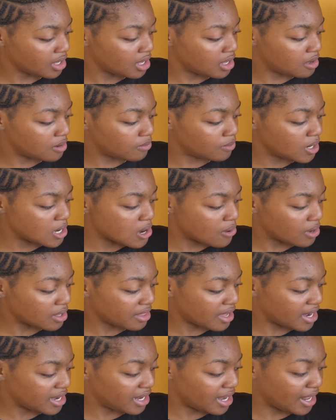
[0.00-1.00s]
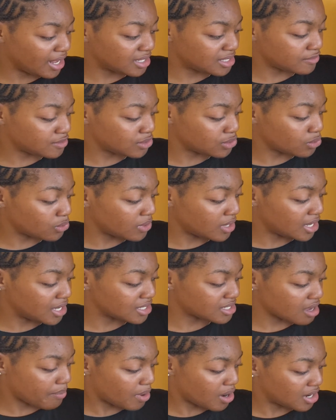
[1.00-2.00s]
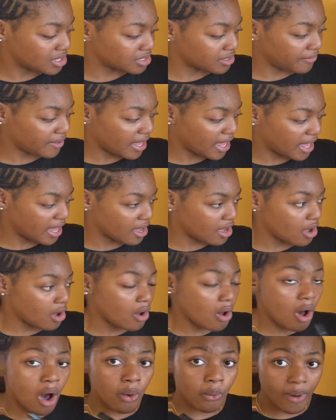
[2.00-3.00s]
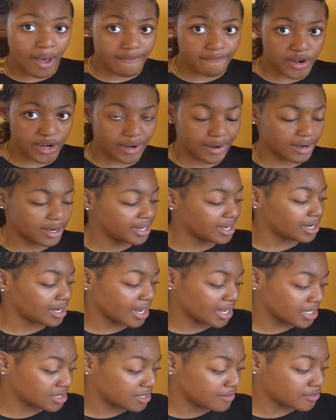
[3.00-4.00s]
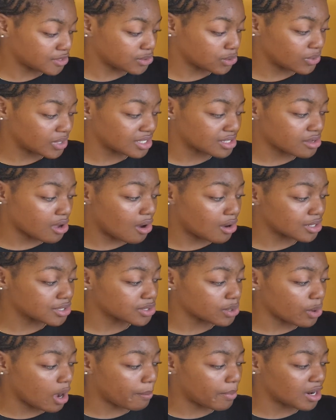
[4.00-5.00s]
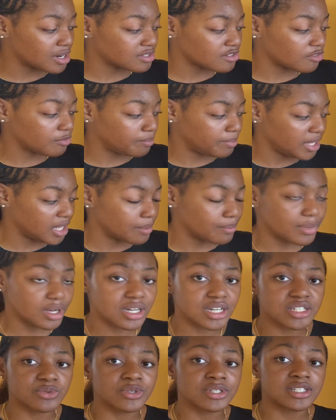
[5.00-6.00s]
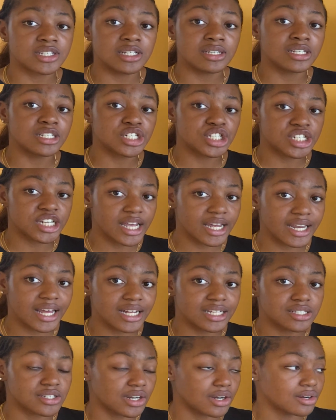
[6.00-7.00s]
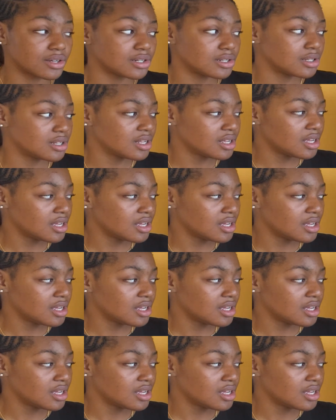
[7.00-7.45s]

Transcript: We know that -2 is a part of A. However, -2 is also a part of B because we see the shaded circle.